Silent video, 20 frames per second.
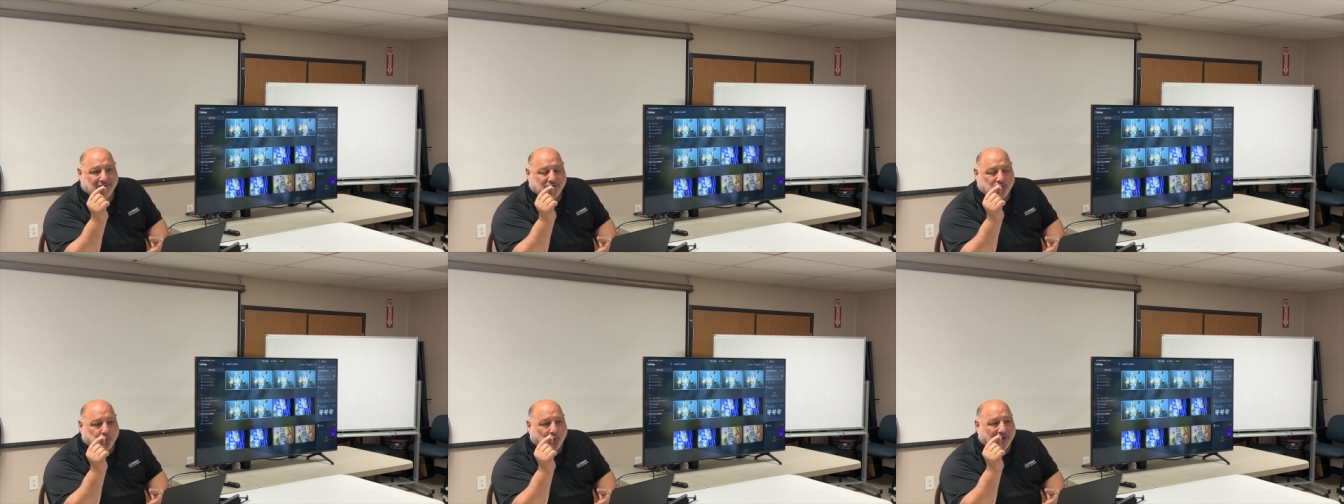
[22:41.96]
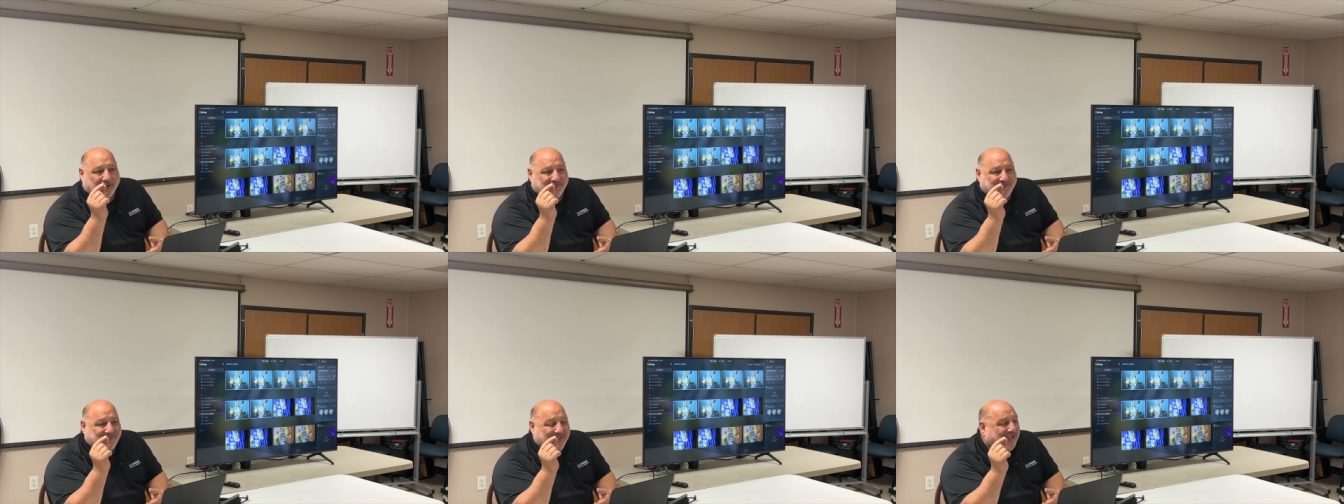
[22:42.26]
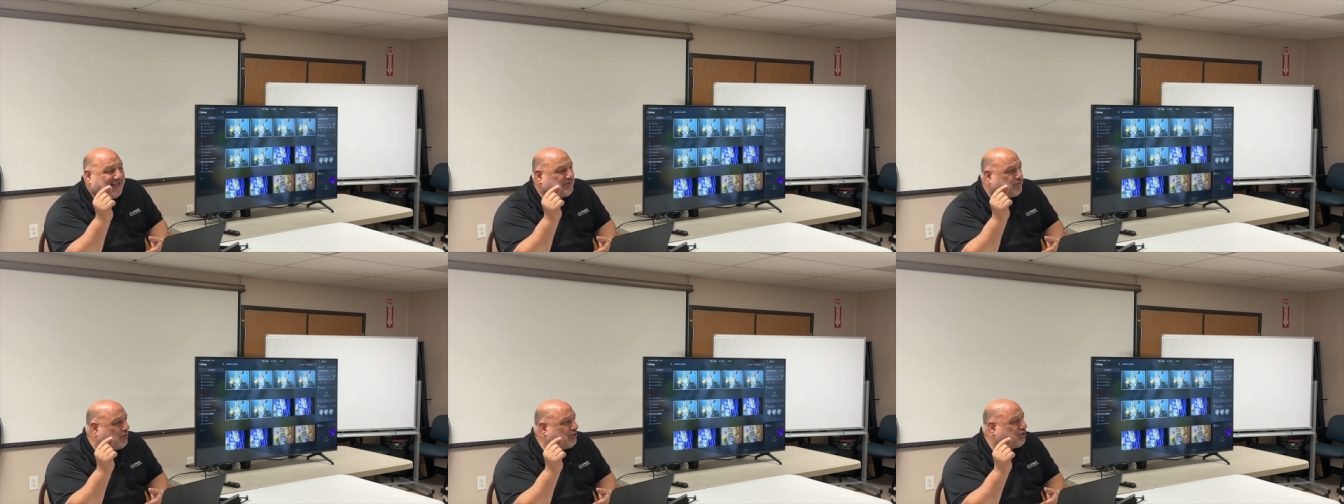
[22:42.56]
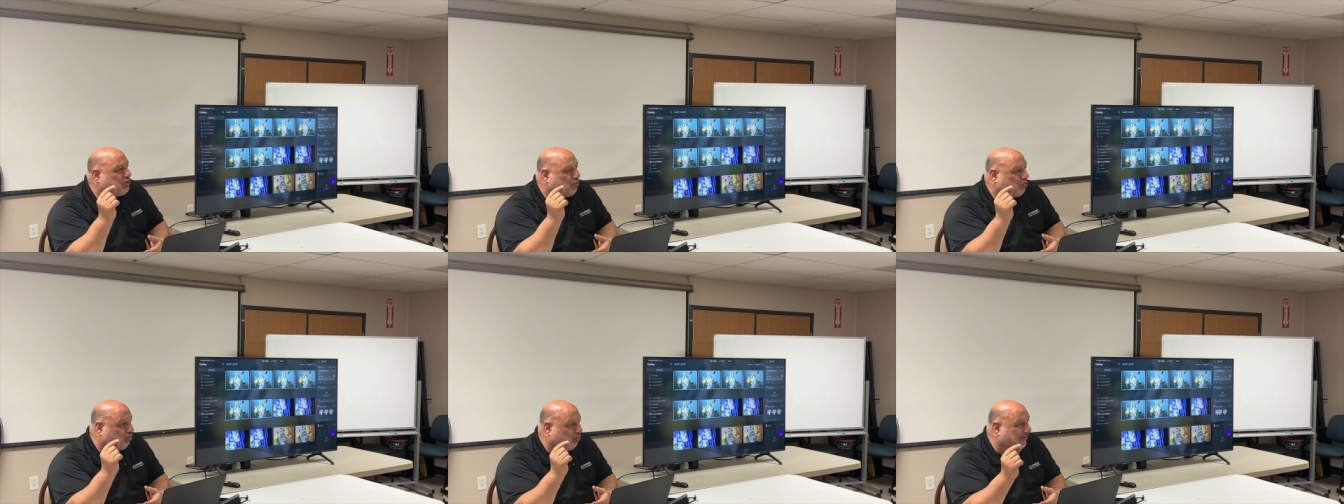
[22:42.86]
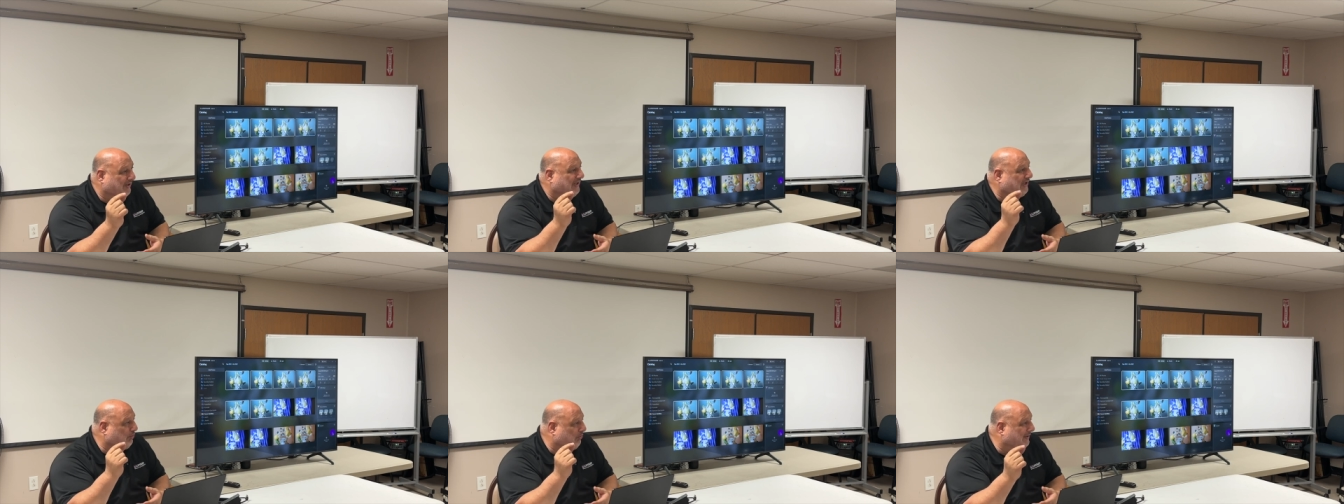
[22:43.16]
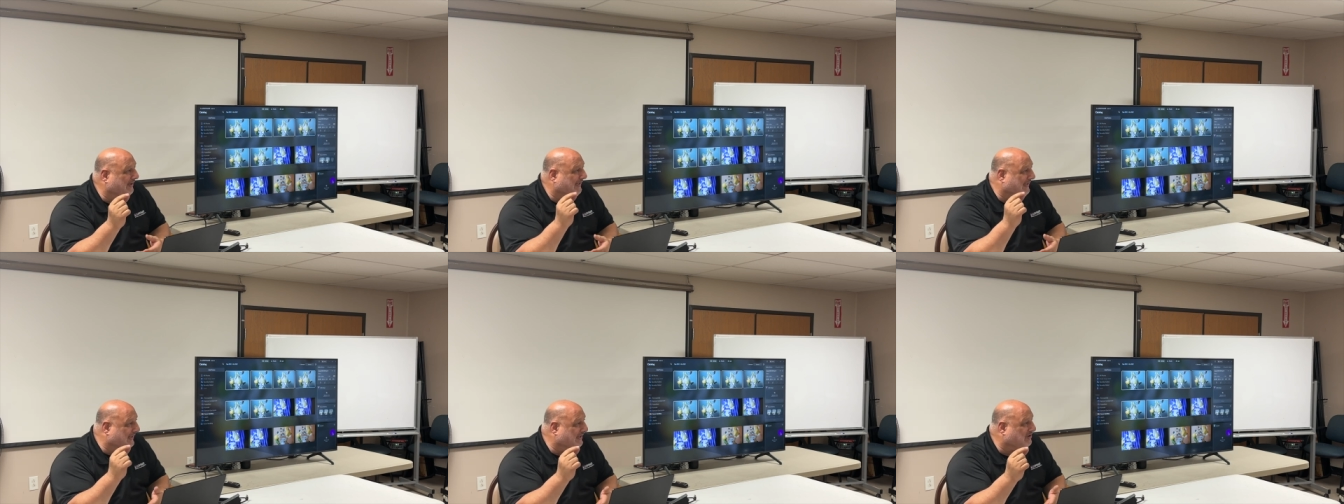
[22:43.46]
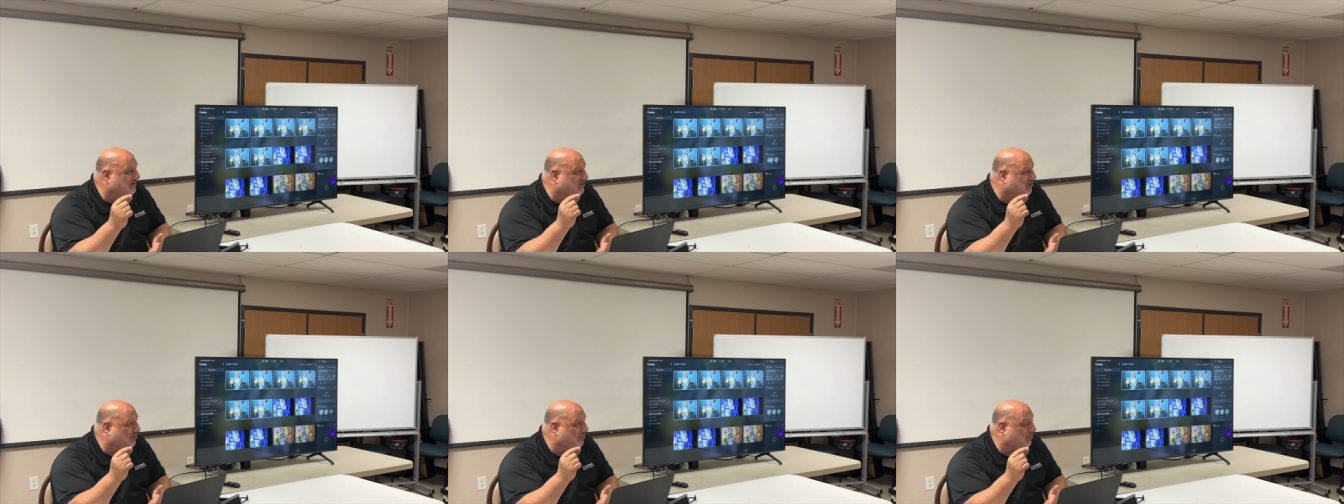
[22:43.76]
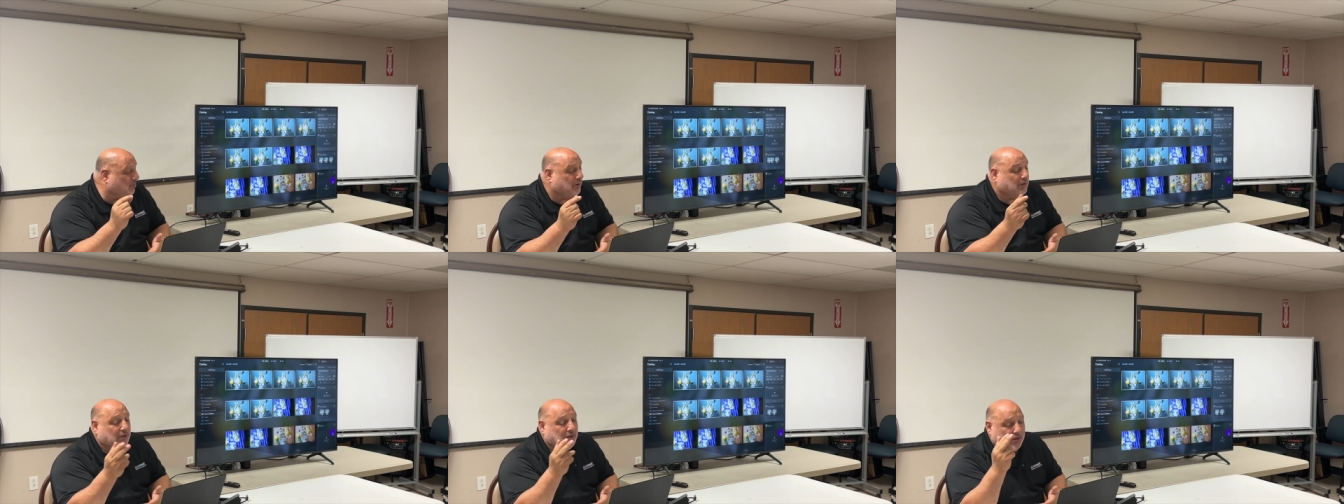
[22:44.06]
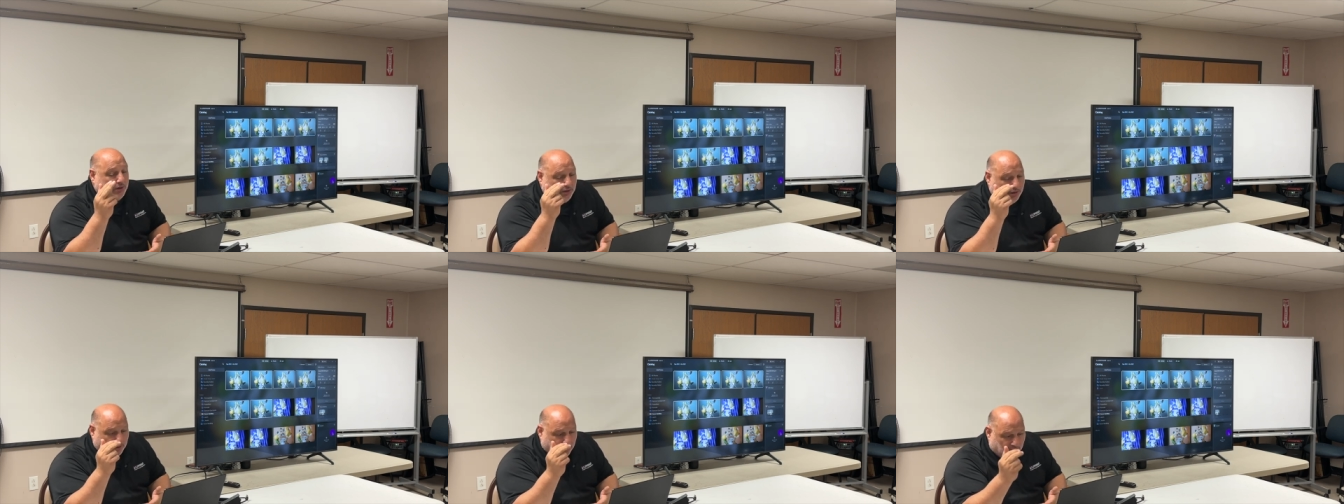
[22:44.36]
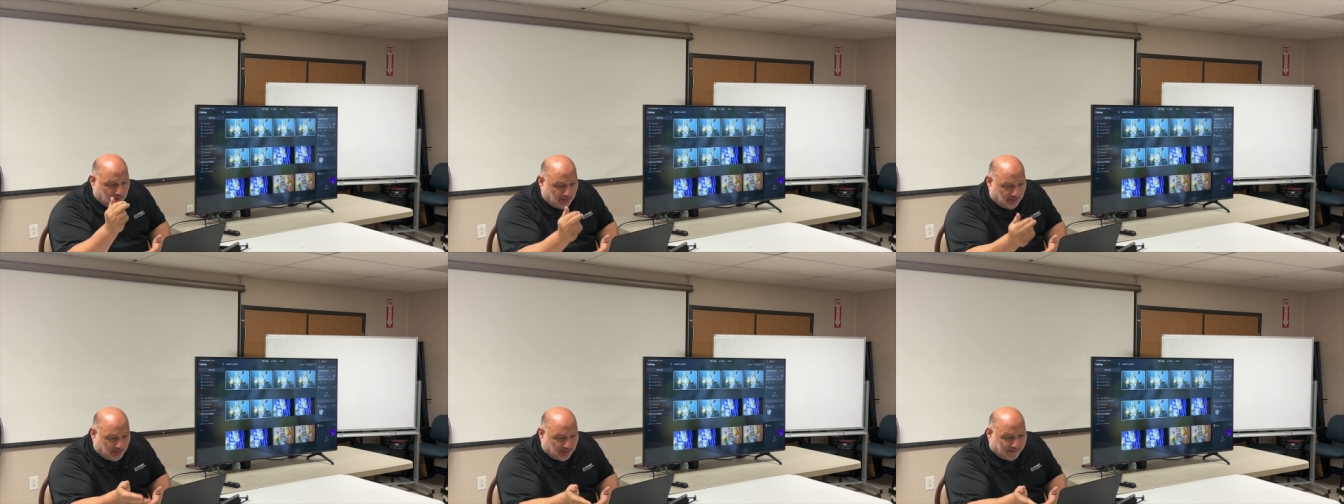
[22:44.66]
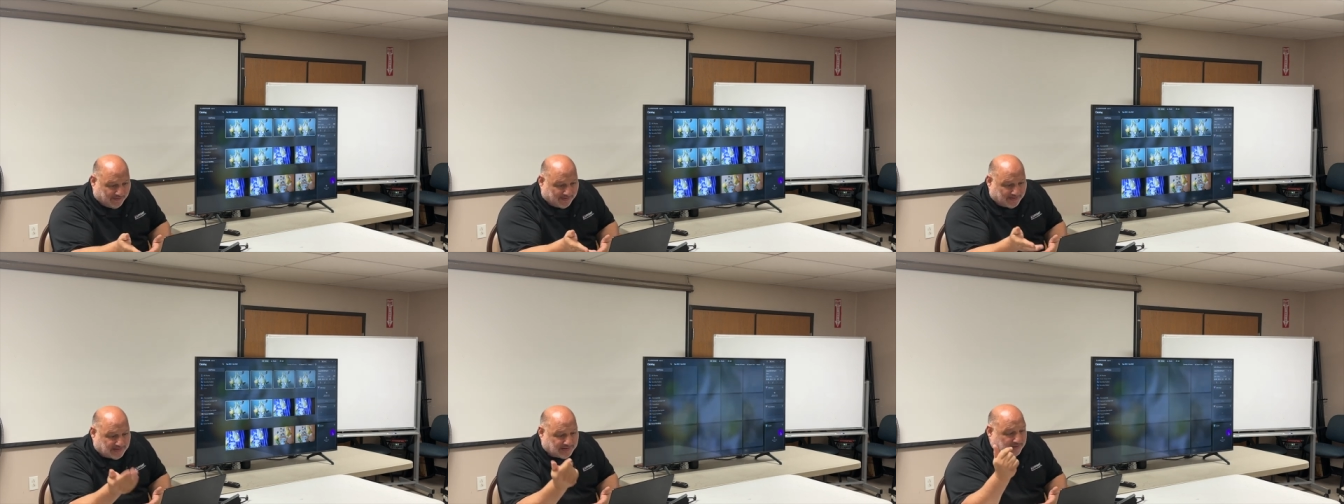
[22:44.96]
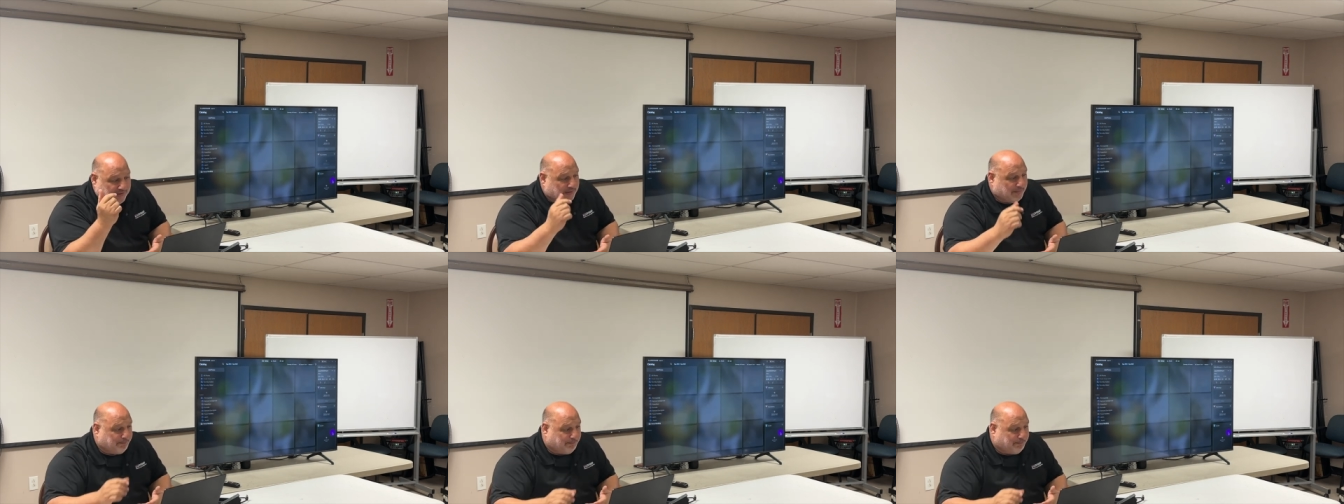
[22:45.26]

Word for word: to where if that's what you're really, really into, look at this.